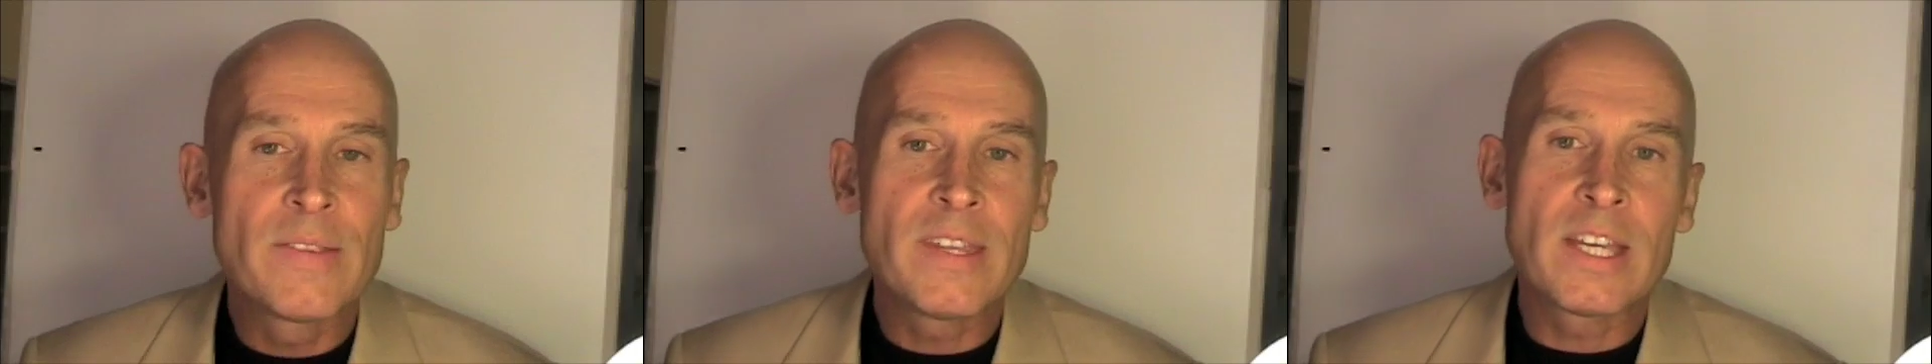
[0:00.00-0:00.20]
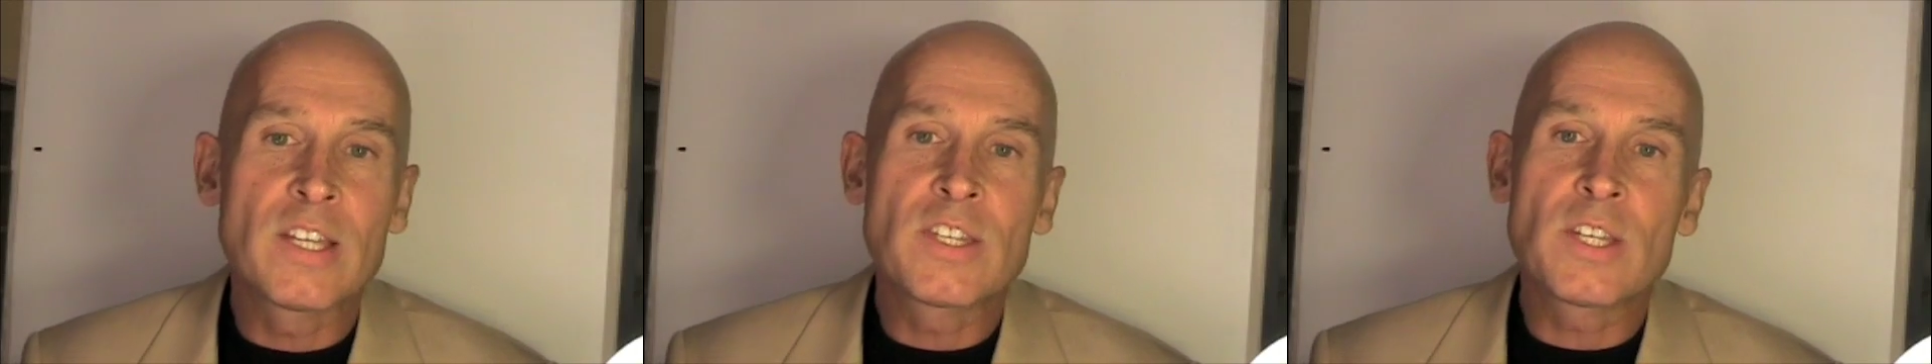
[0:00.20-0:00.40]

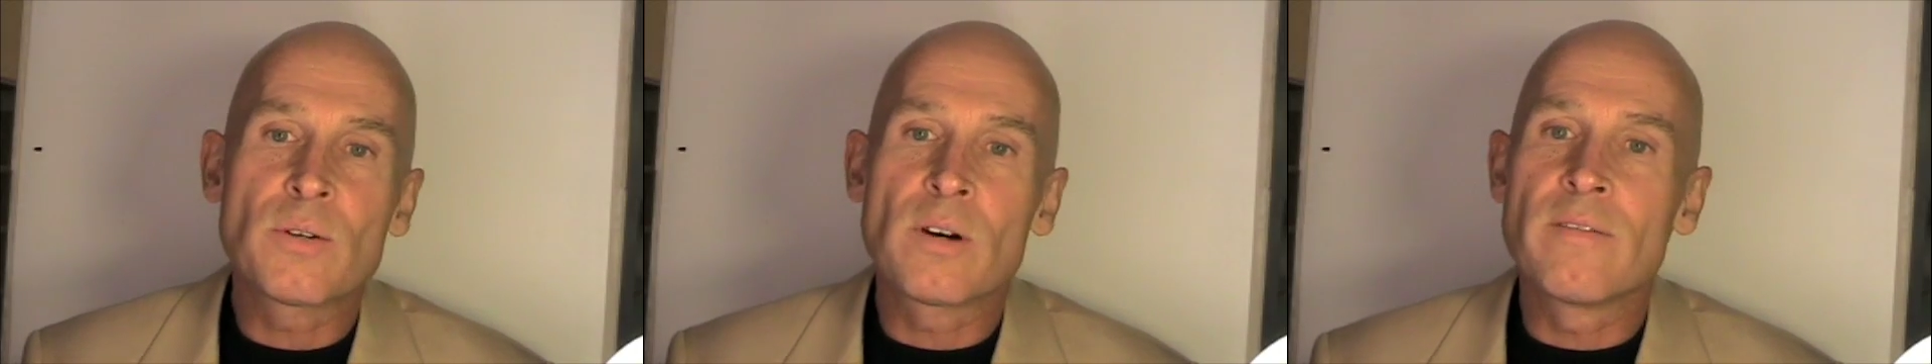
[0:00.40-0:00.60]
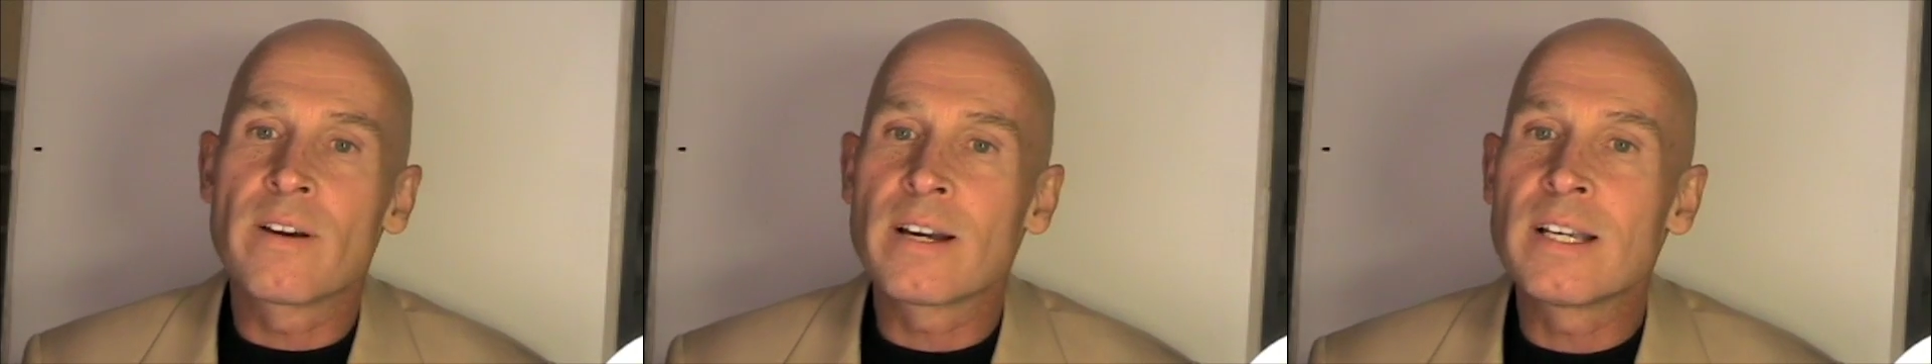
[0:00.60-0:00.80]

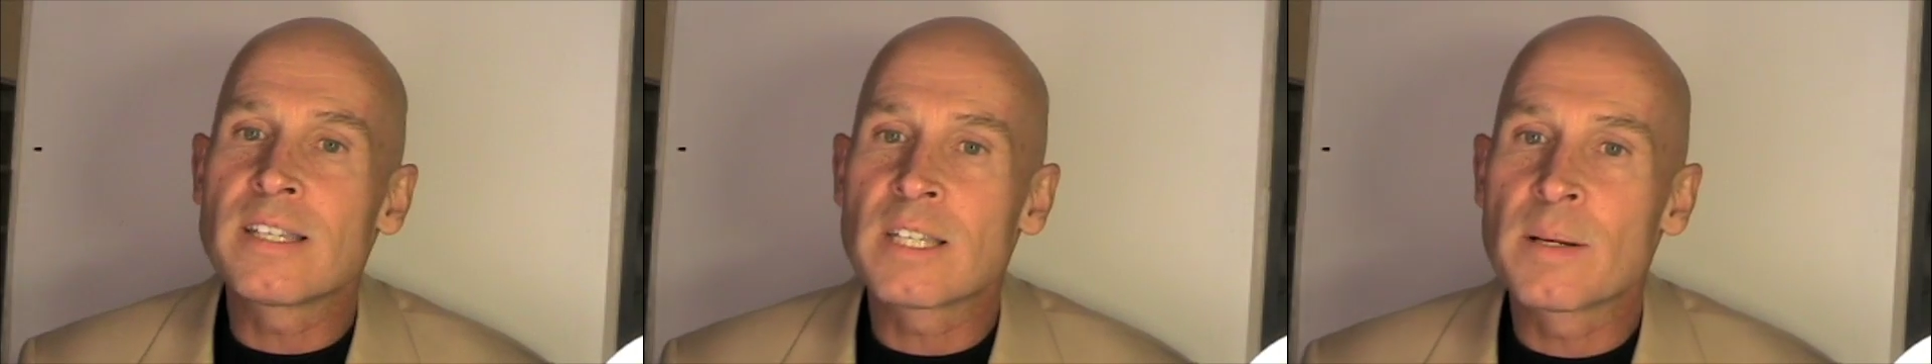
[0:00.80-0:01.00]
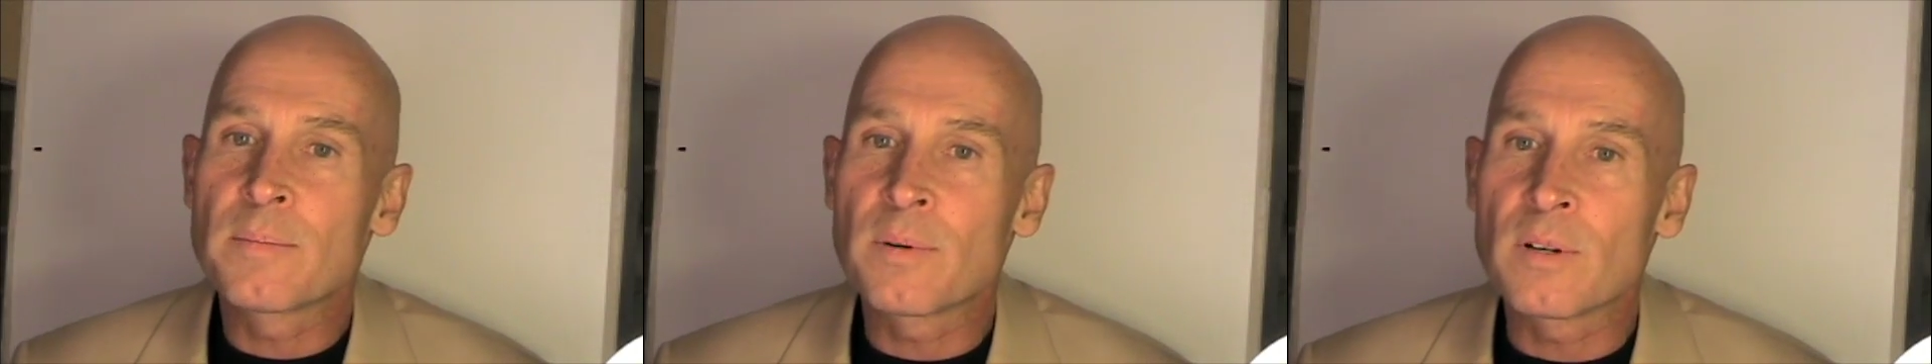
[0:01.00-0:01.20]
into a very
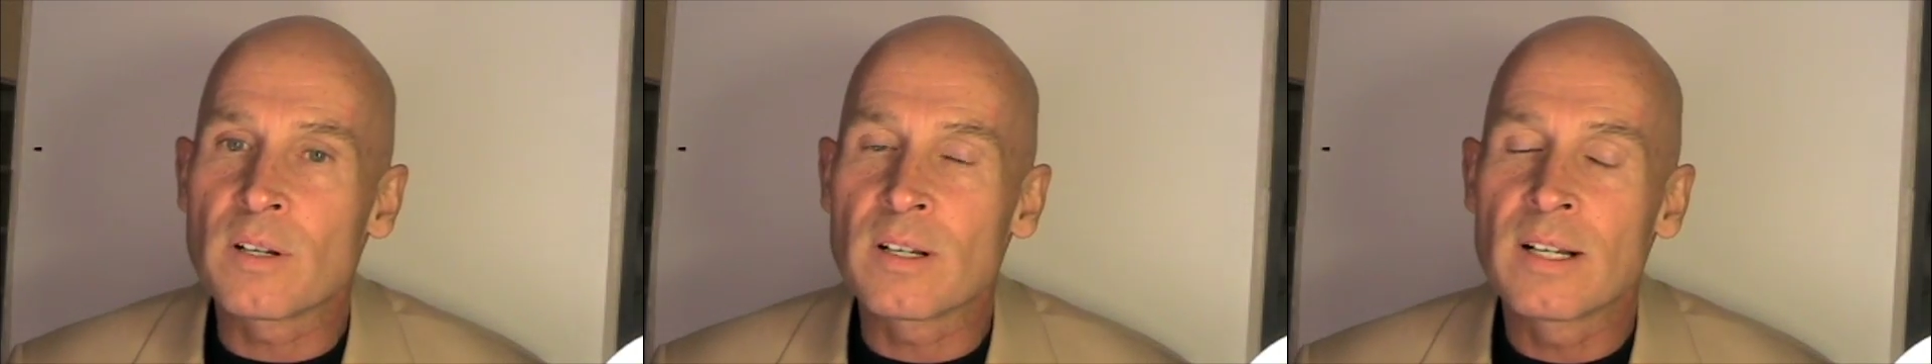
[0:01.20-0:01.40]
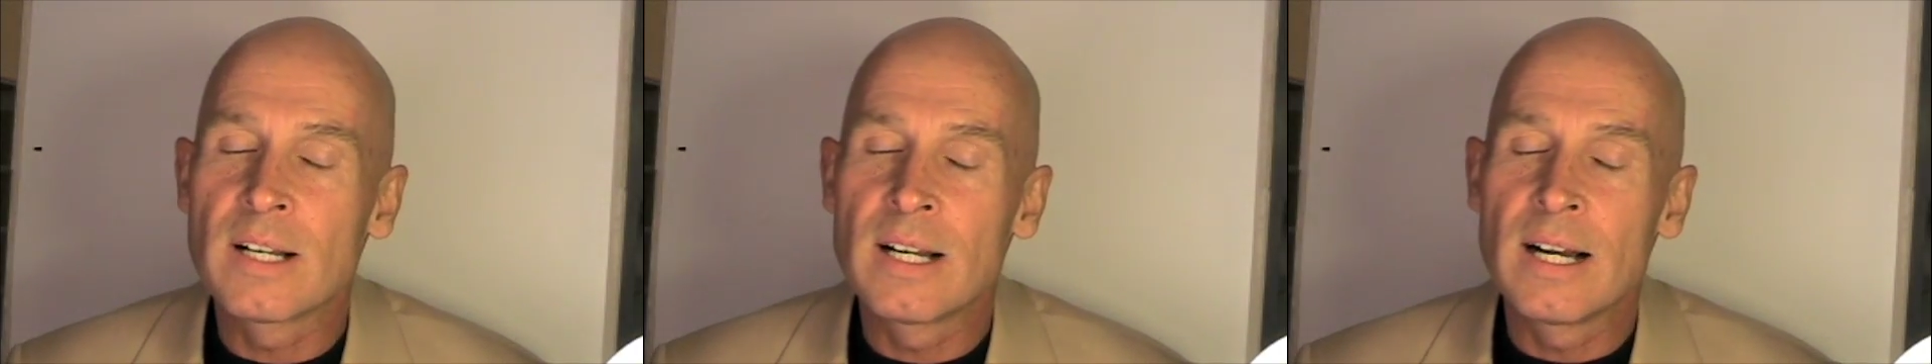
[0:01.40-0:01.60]

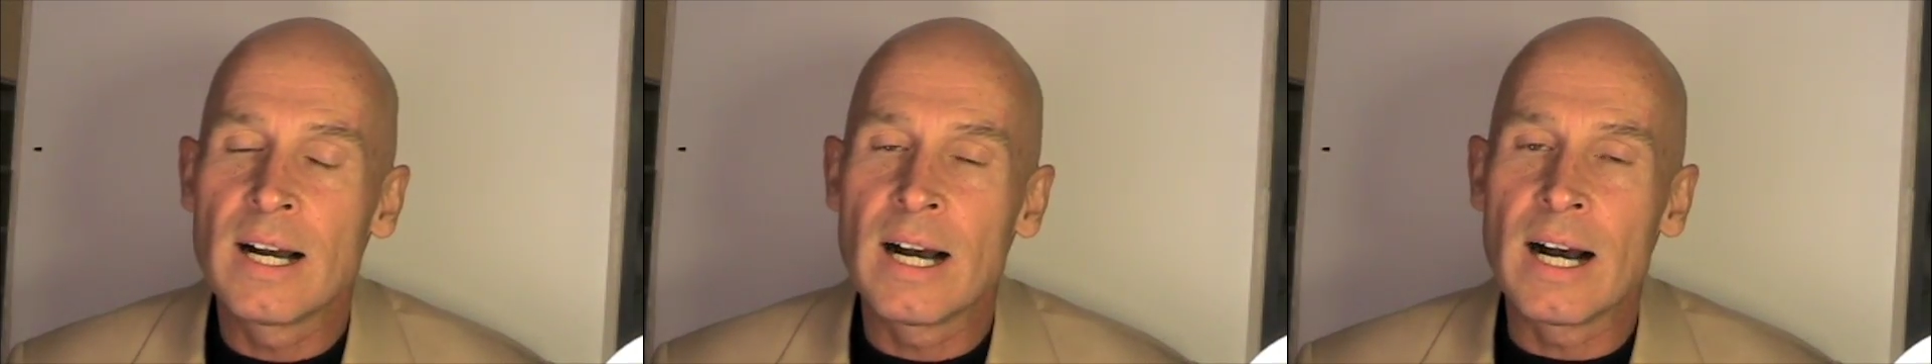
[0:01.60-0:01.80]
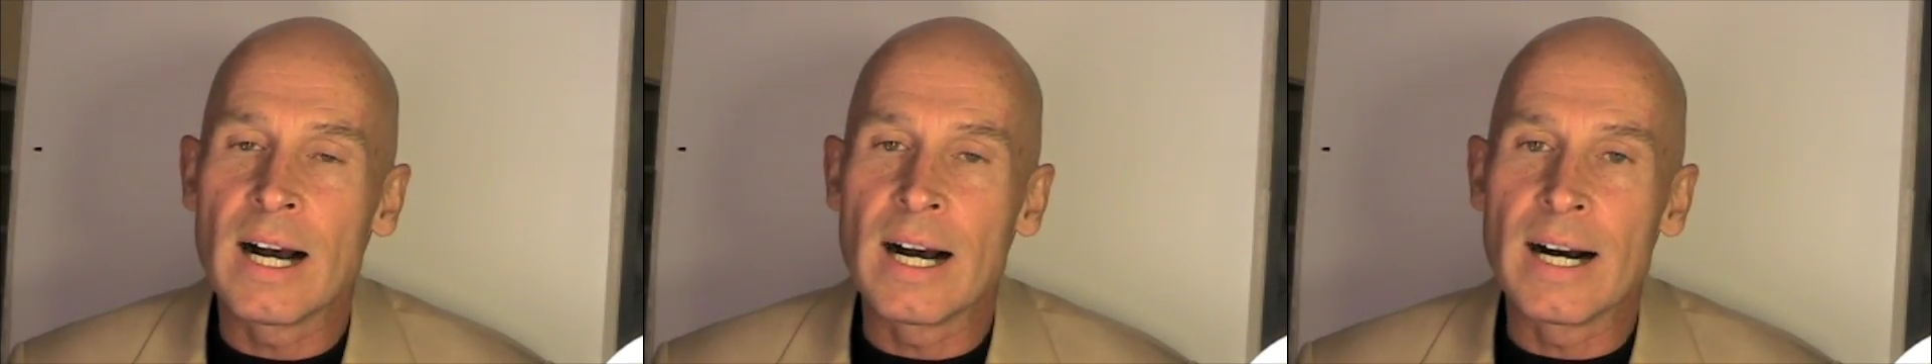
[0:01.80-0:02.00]
simple
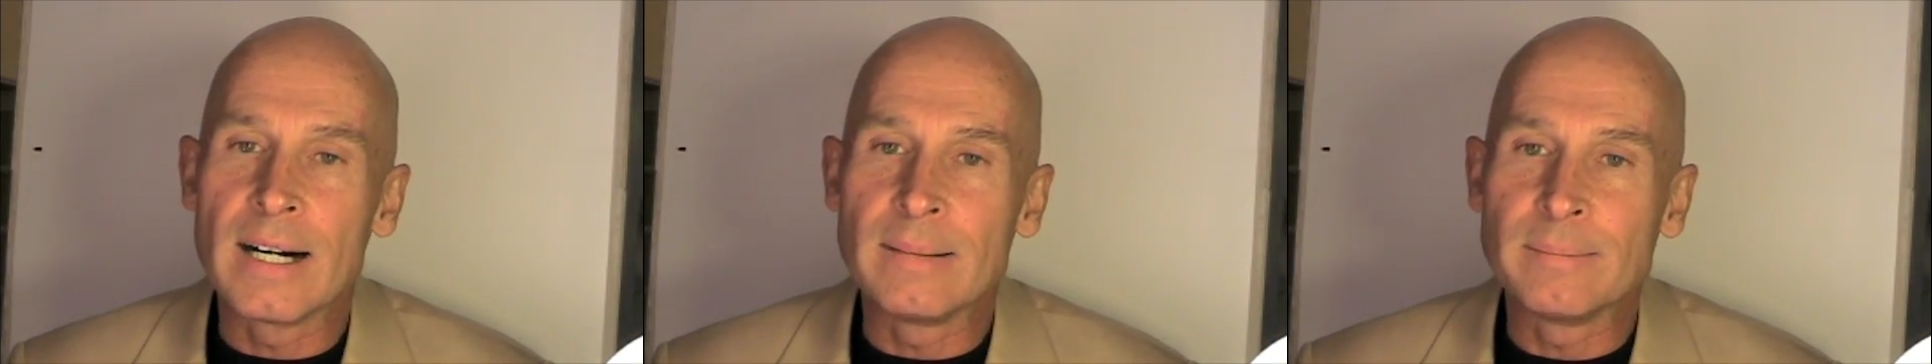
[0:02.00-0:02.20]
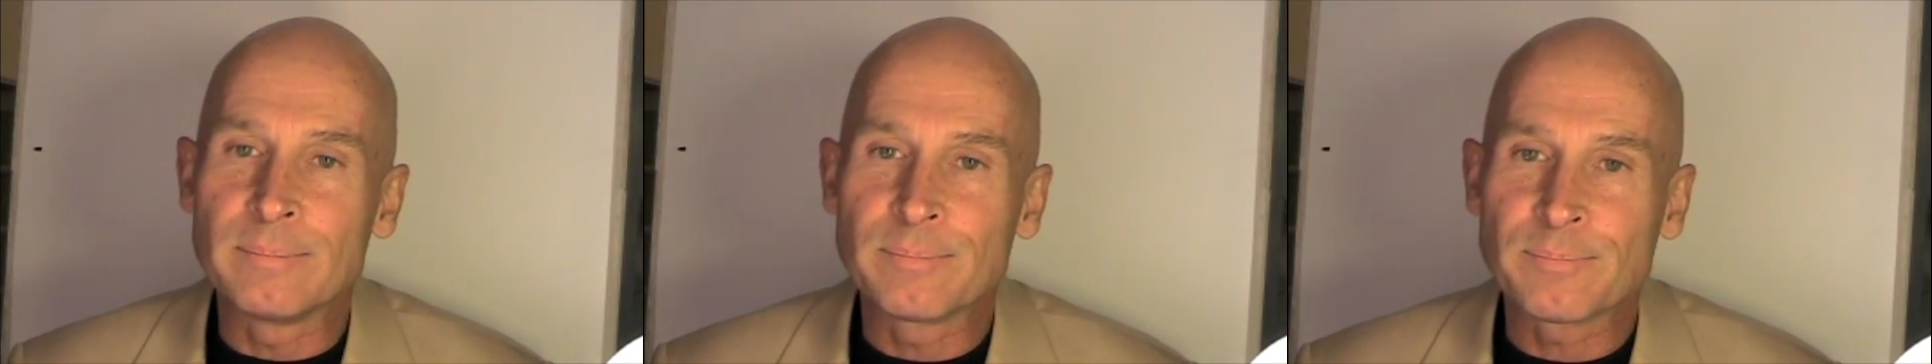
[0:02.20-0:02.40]

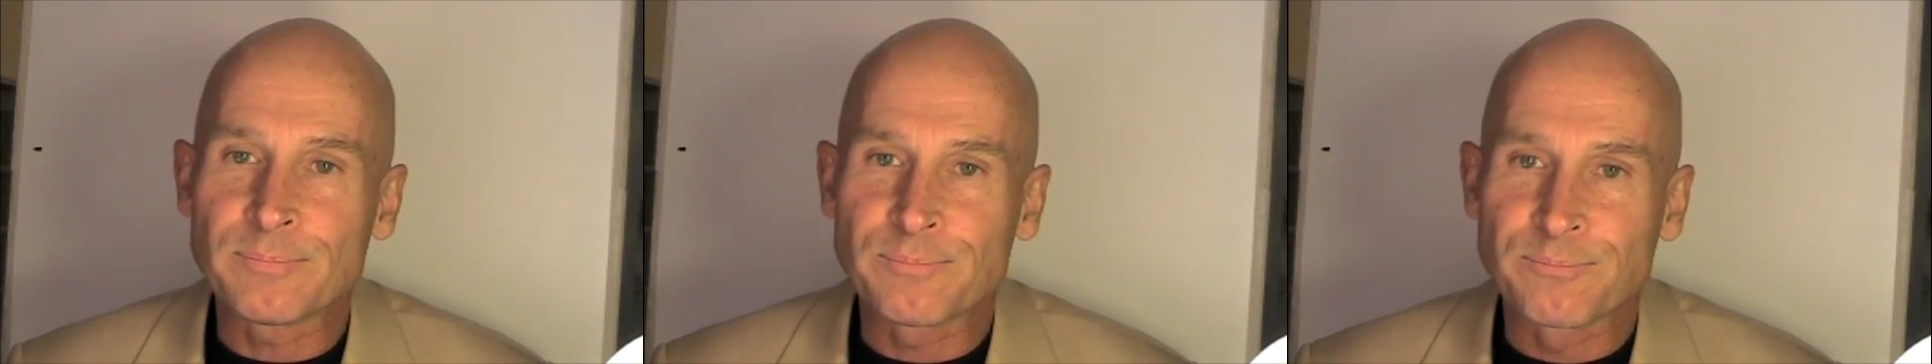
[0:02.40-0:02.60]
um,